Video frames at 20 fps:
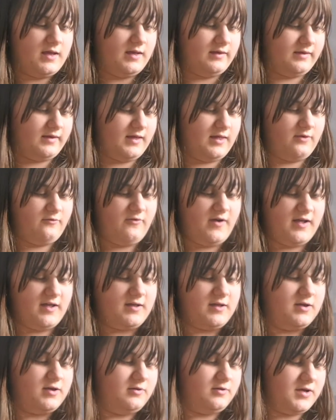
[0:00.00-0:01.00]
it says
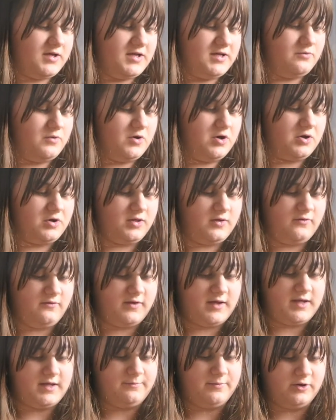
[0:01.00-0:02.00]
thank you key workers for
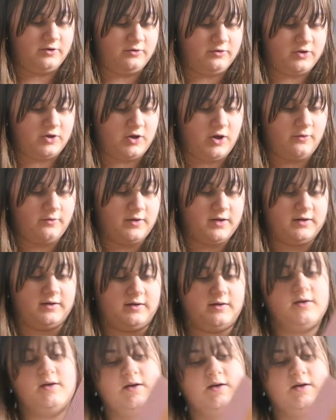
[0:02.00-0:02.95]
keeping us going.